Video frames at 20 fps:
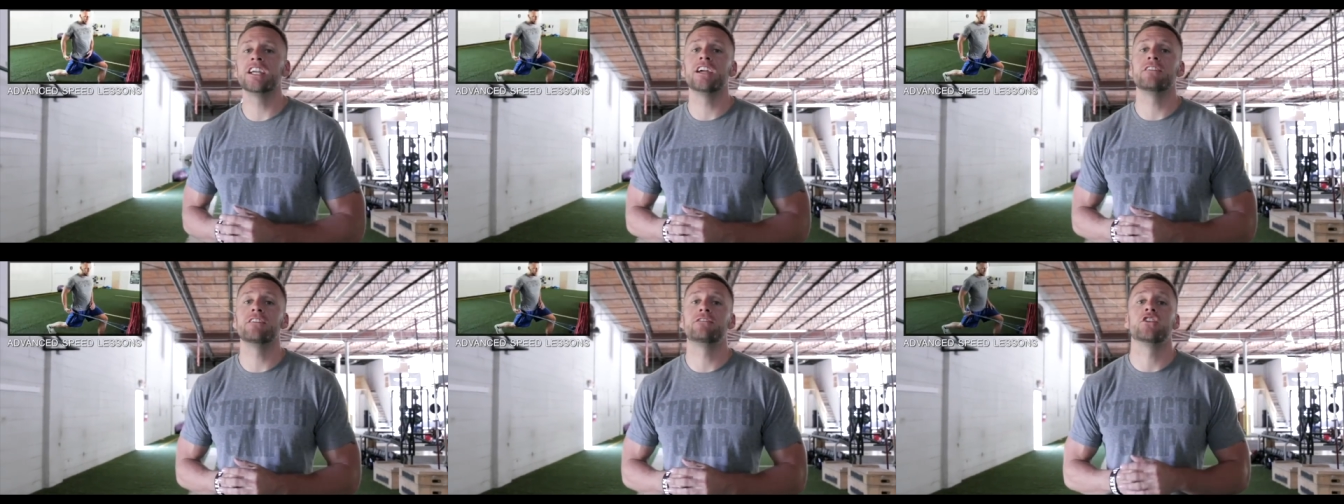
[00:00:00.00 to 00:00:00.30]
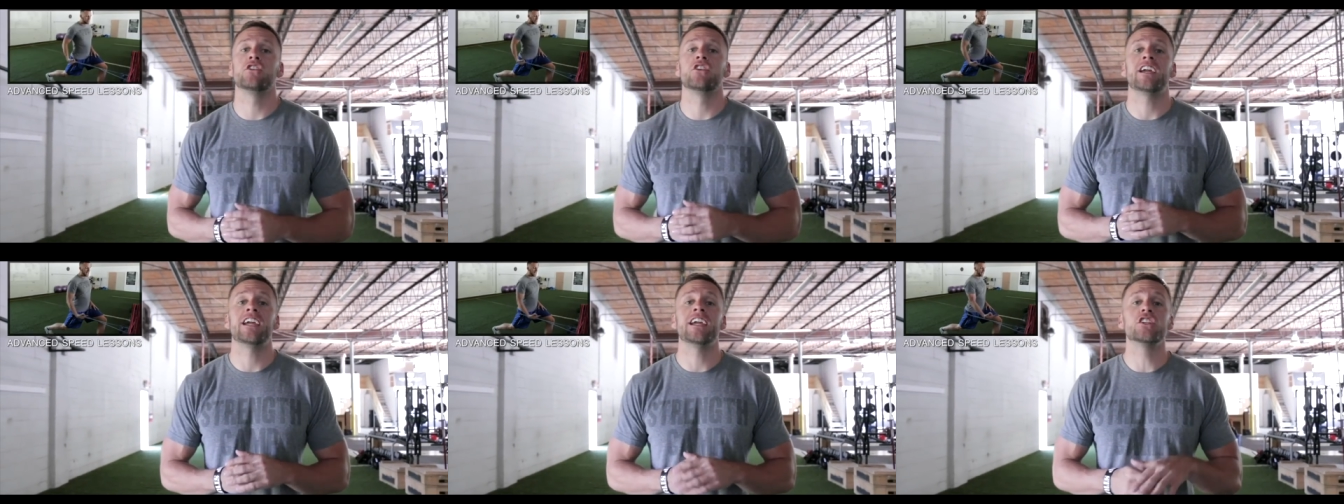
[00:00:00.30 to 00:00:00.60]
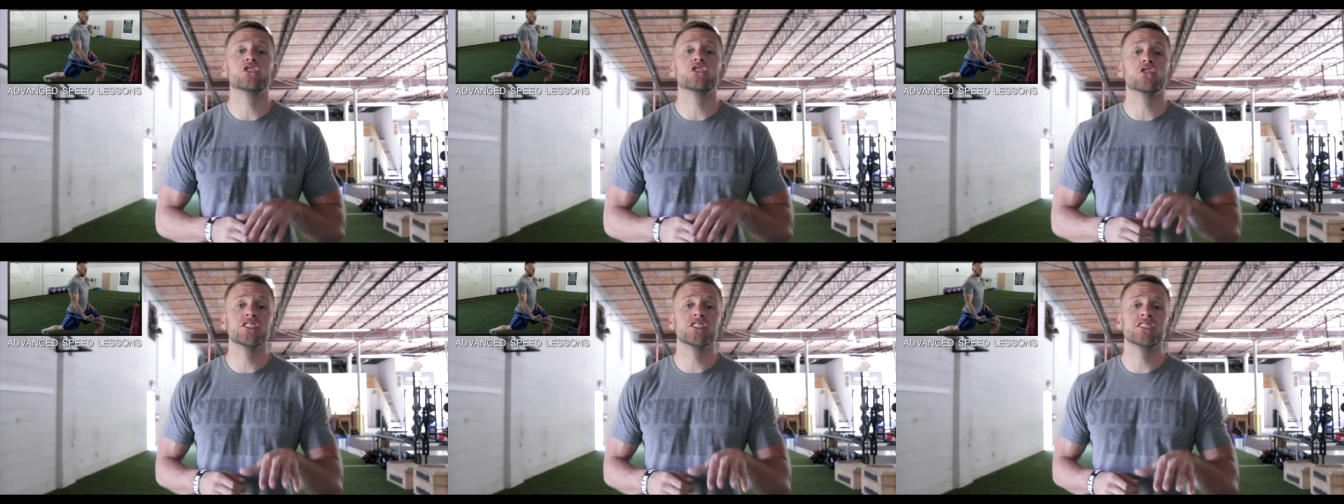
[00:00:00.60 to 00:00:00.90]
If you're
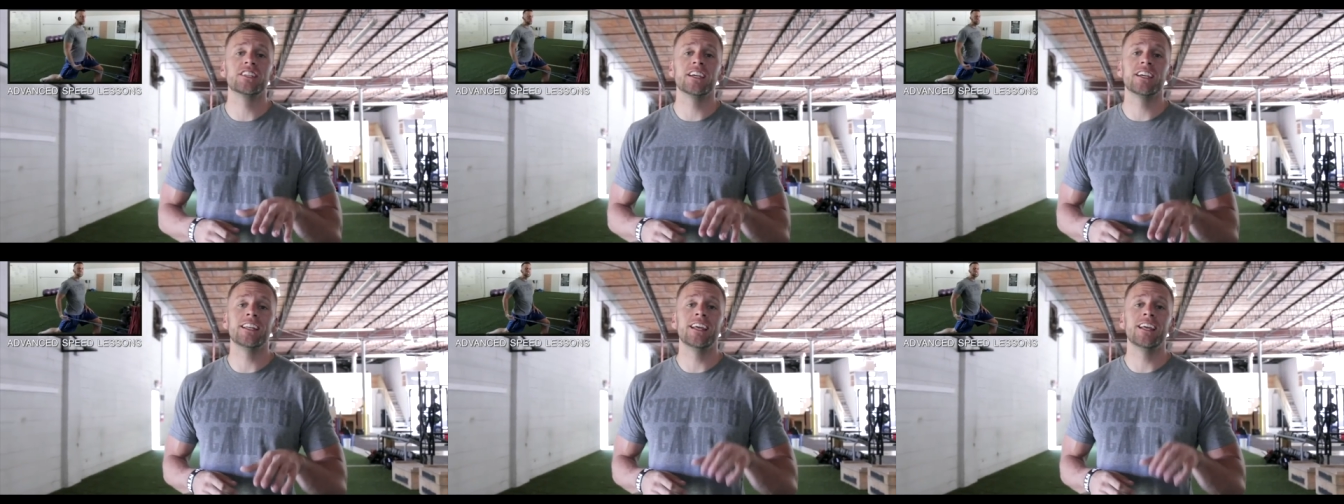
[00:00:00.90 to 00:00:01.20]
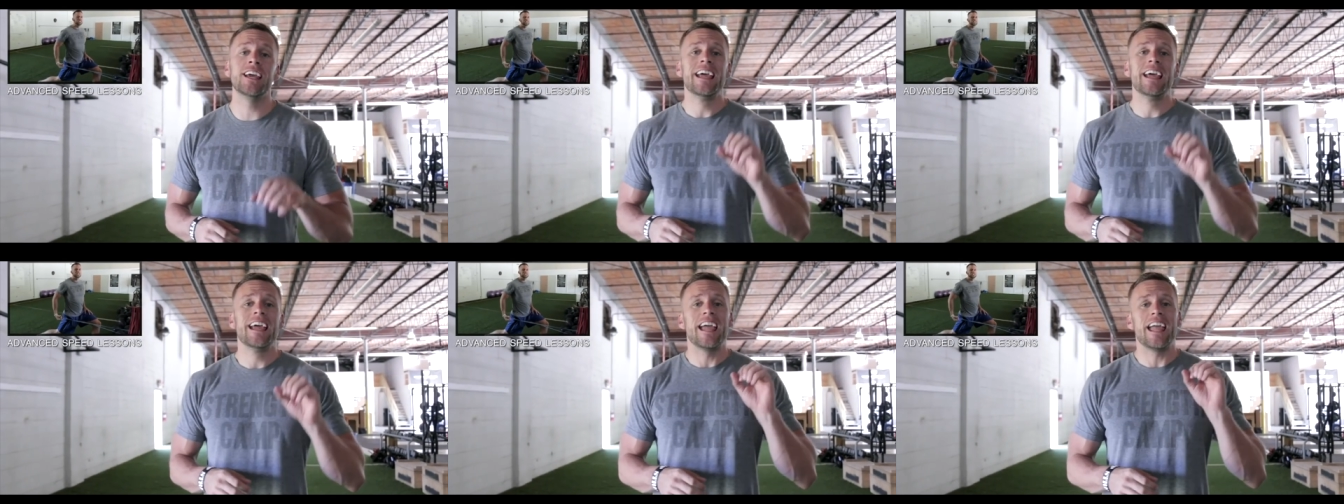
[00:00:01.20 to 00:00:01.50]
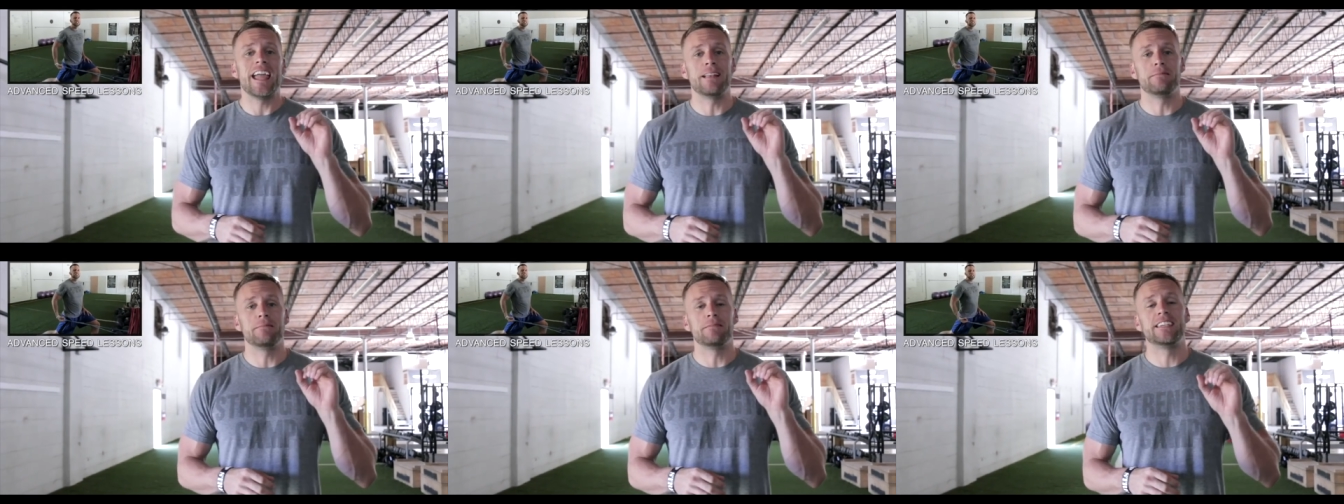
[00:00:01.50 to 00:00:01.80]
interested
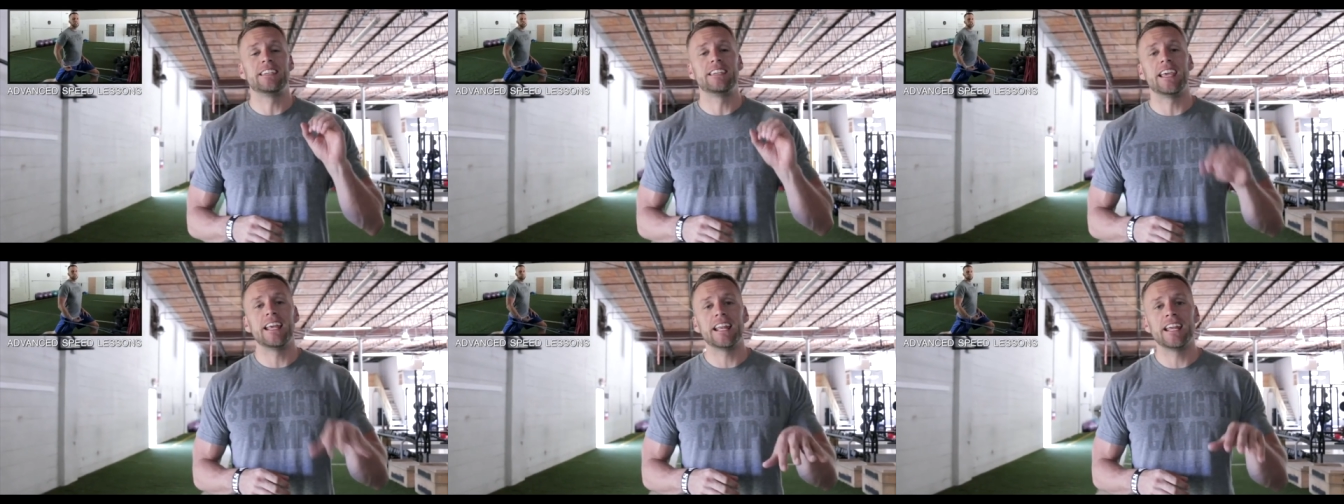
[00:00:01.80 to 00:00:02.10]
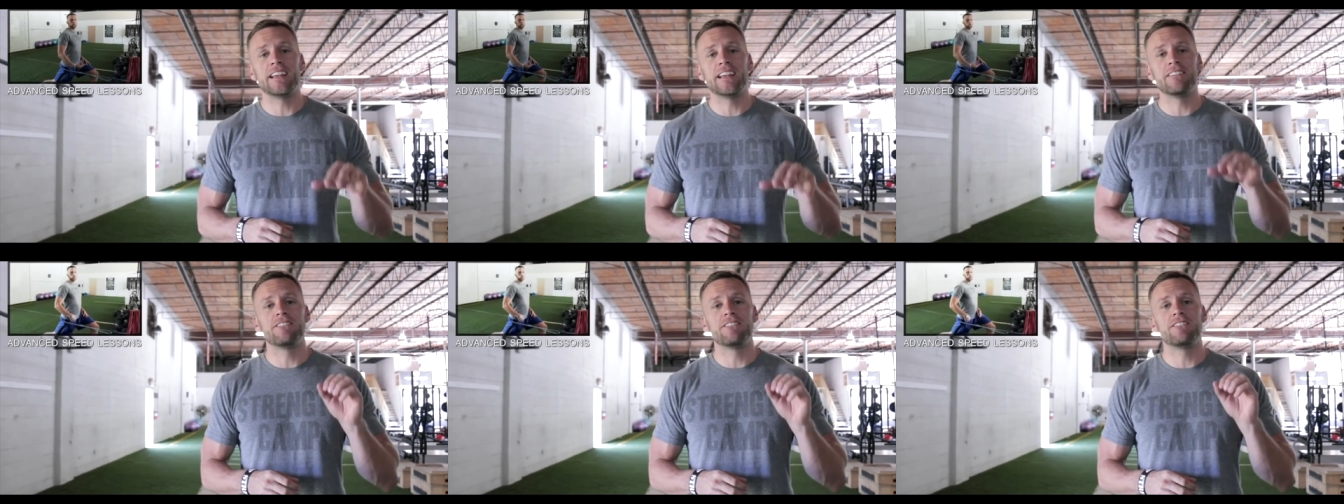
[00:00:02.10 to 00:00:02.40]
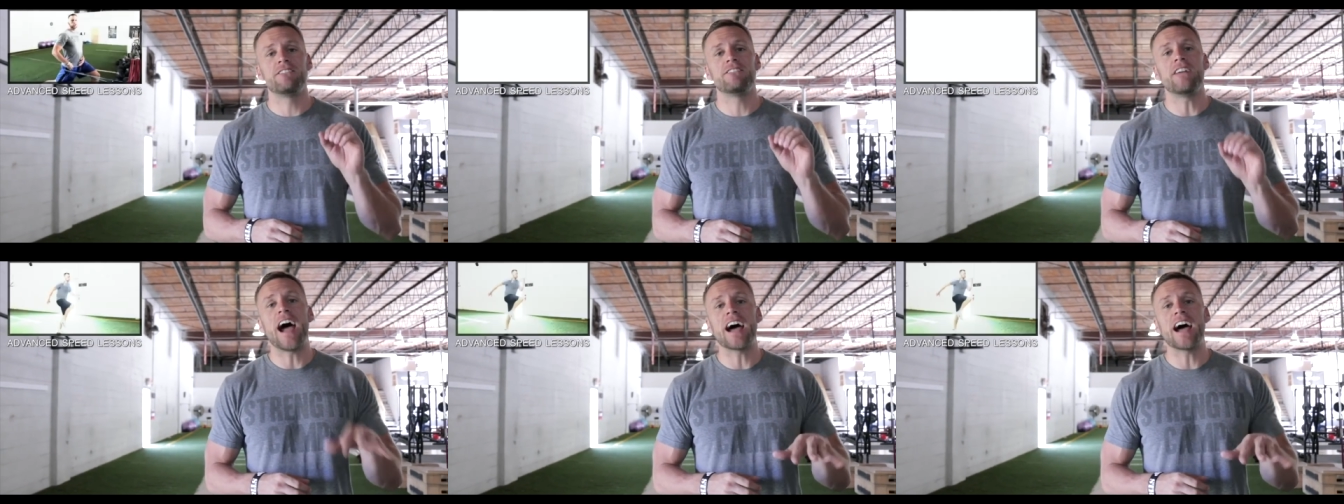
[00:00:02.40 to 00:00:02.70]
in
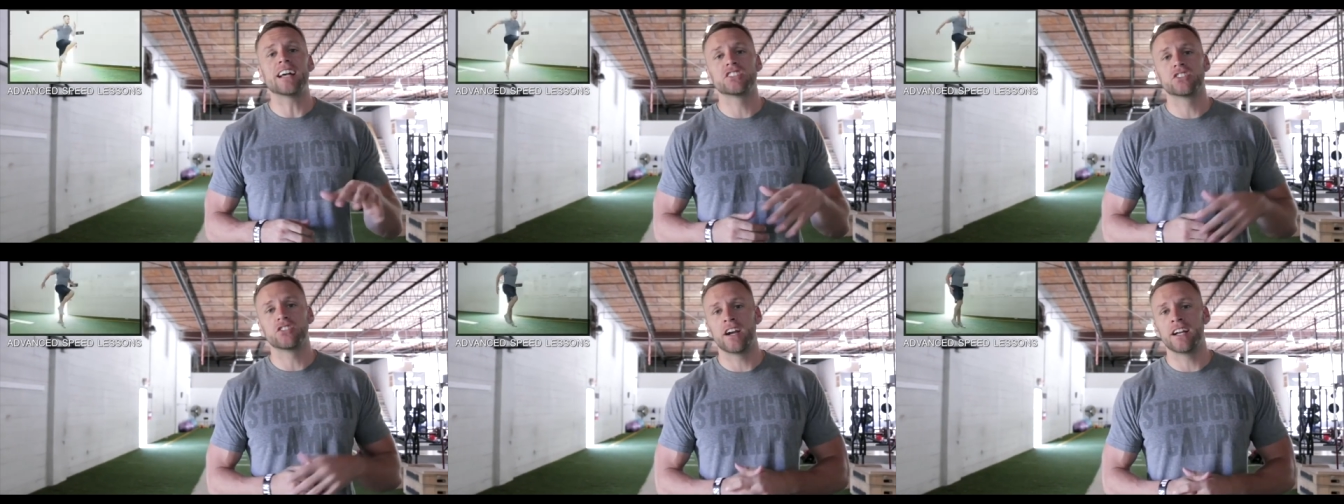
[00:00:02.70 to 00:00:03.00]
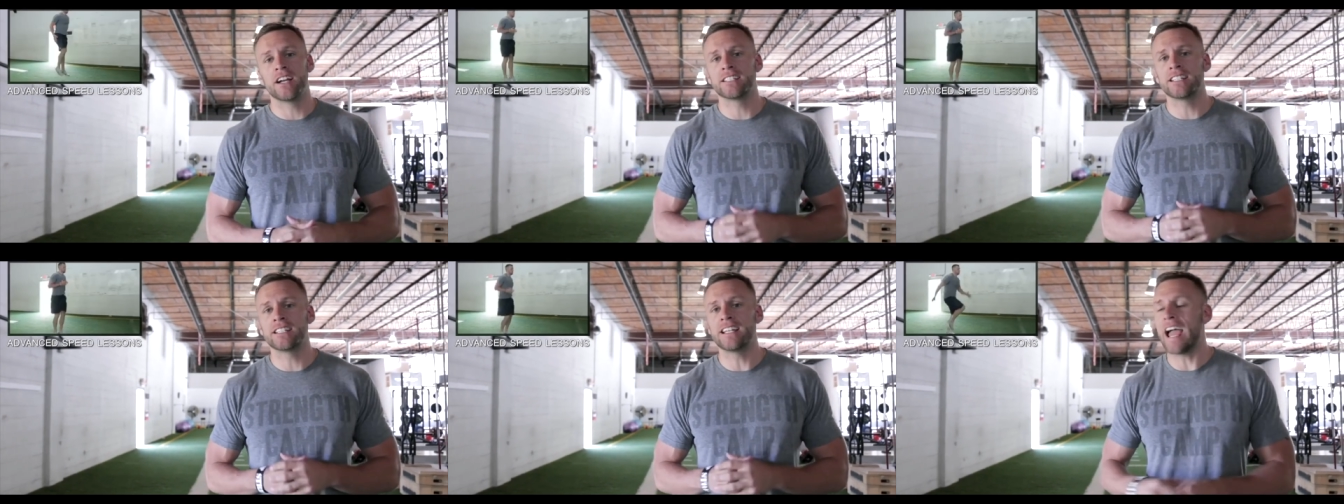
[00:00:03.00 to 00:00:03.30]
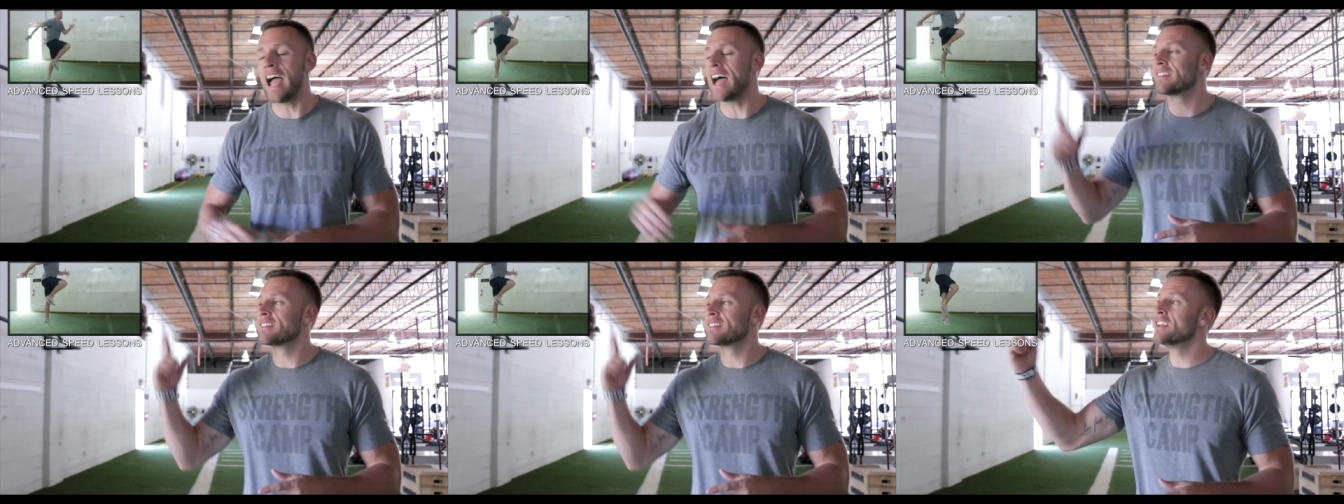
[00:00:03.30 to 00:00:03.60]
getting faster as an
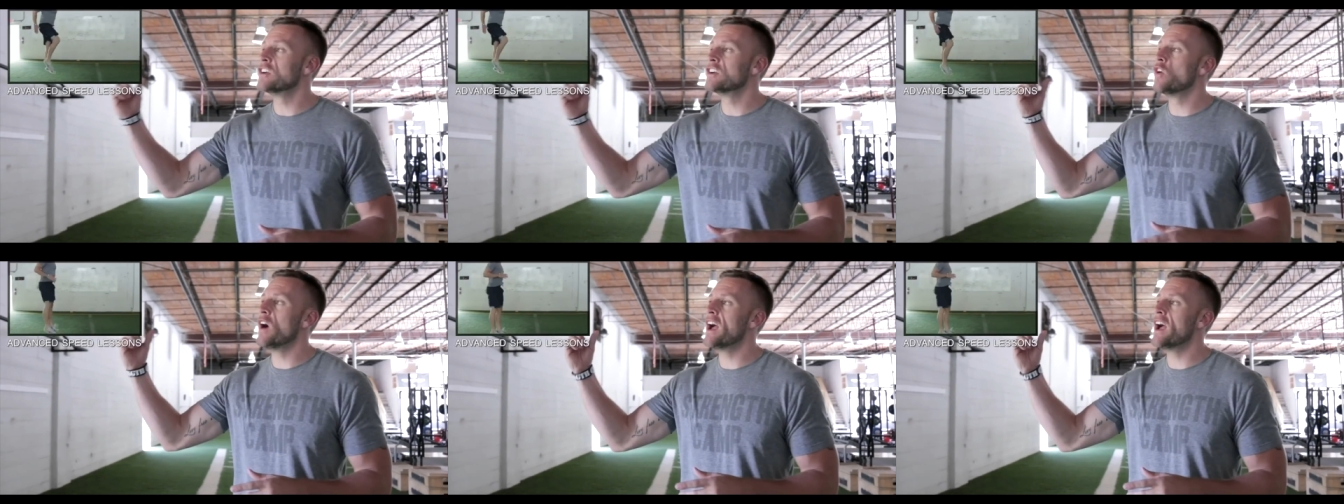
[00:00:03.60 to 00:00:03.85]
athlete,